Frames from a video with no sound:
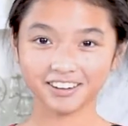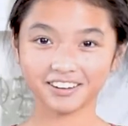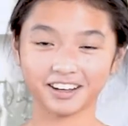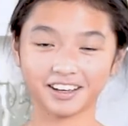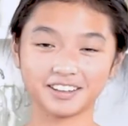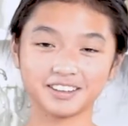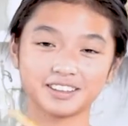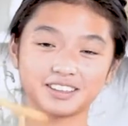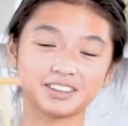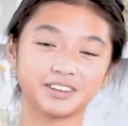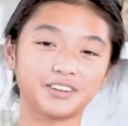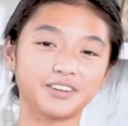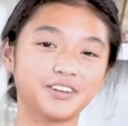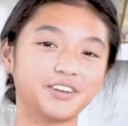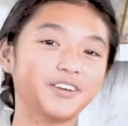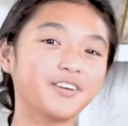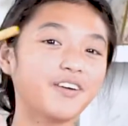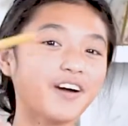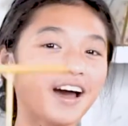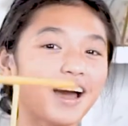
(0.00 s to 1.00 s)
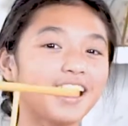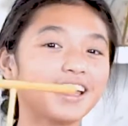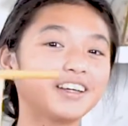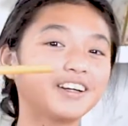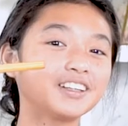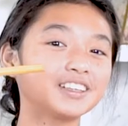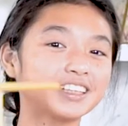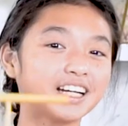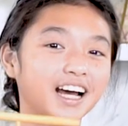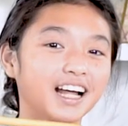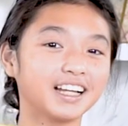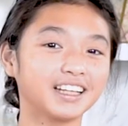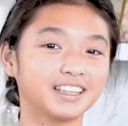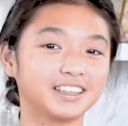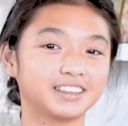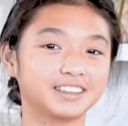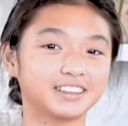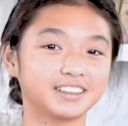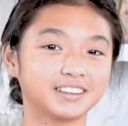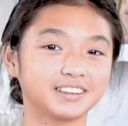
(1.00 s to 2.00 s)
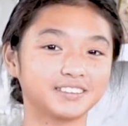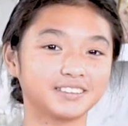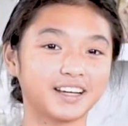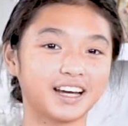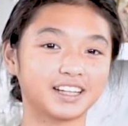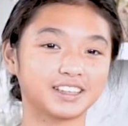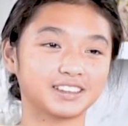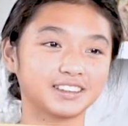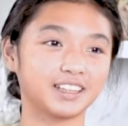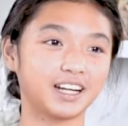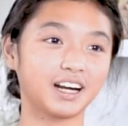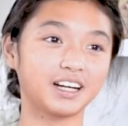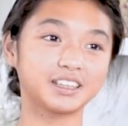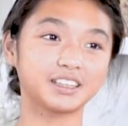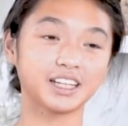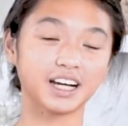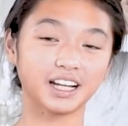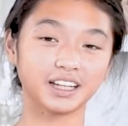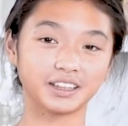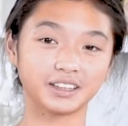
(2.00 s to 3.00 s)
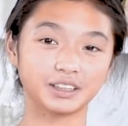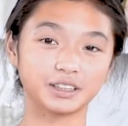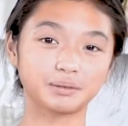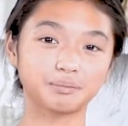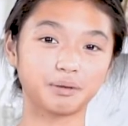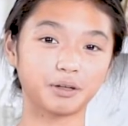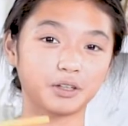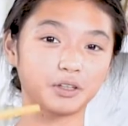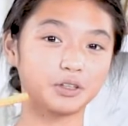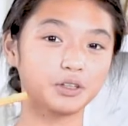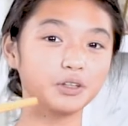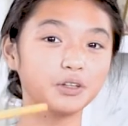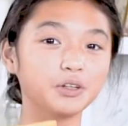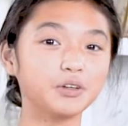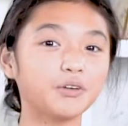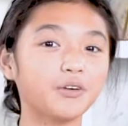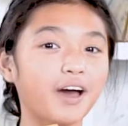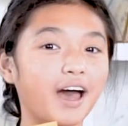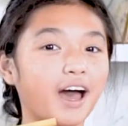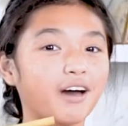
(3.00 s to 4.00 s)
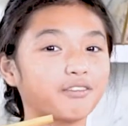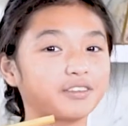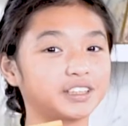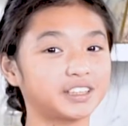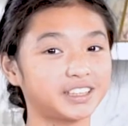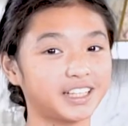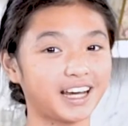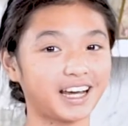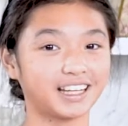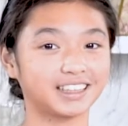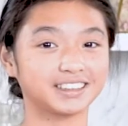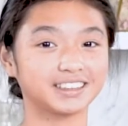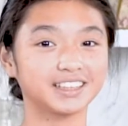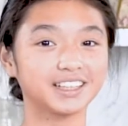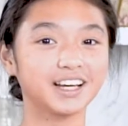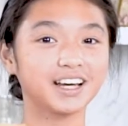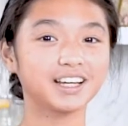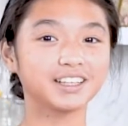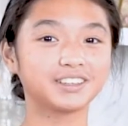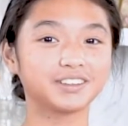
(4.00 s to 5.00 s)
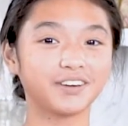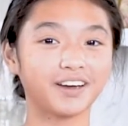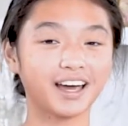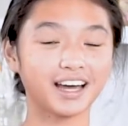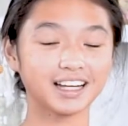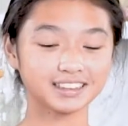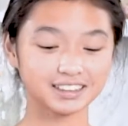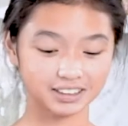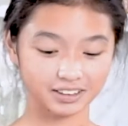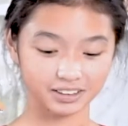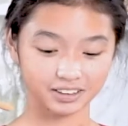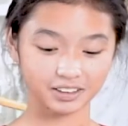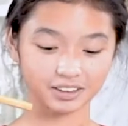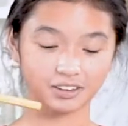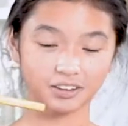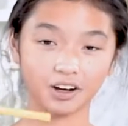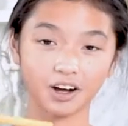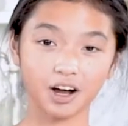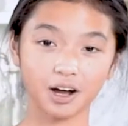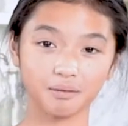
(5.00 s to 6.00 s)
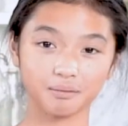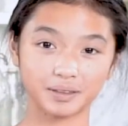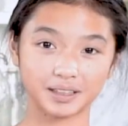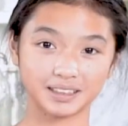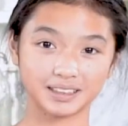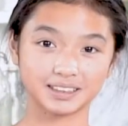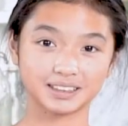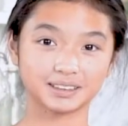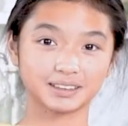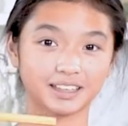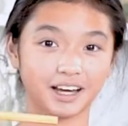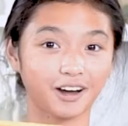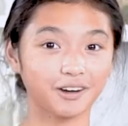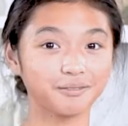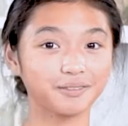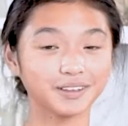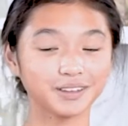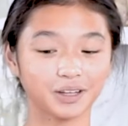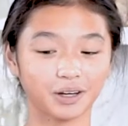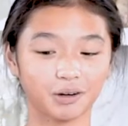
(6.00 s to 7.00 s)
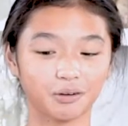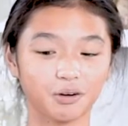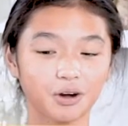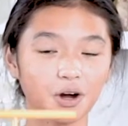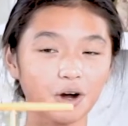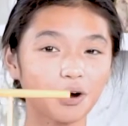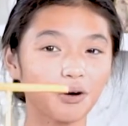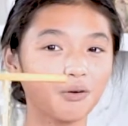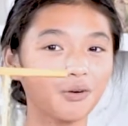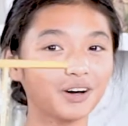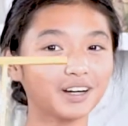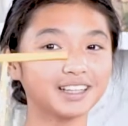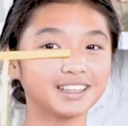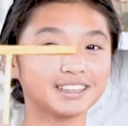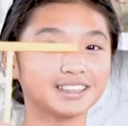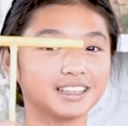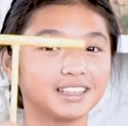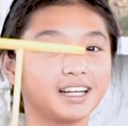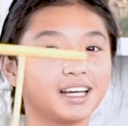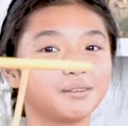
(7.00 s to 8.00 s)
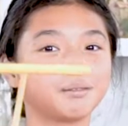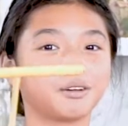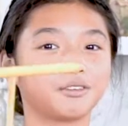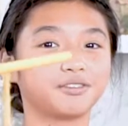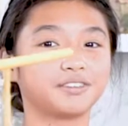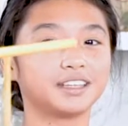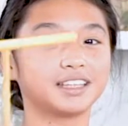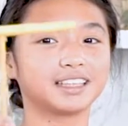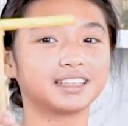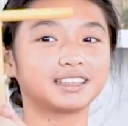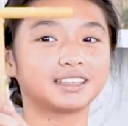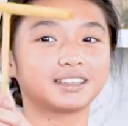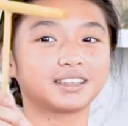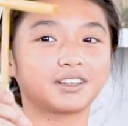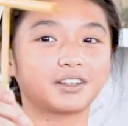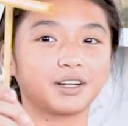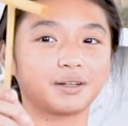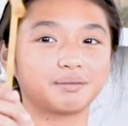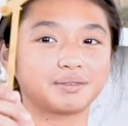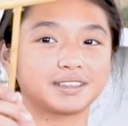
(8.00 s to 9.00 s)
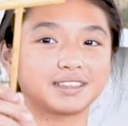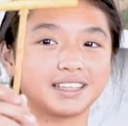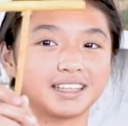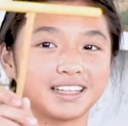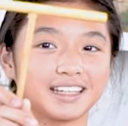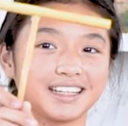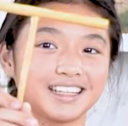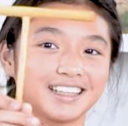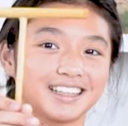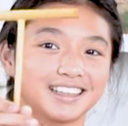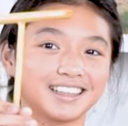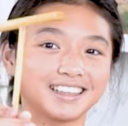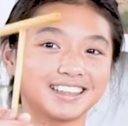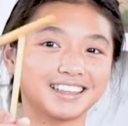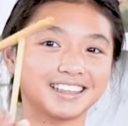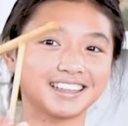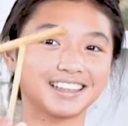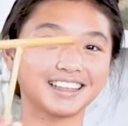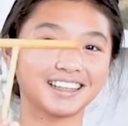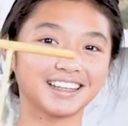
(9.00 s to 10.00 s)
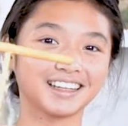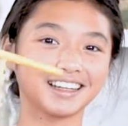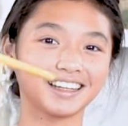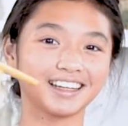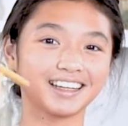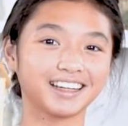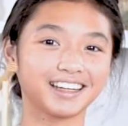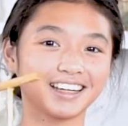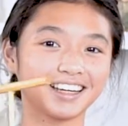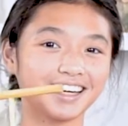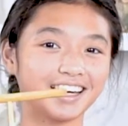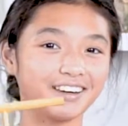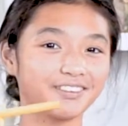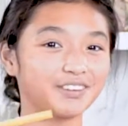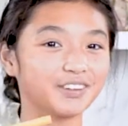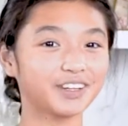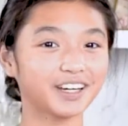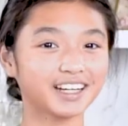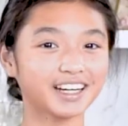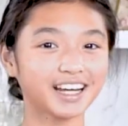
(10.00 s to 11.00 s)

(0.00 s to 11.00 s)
okay, so you're challenged. Actually not a challenge, but you have a chance to answer in the comments down below, what is the name of this crepes thingy? If you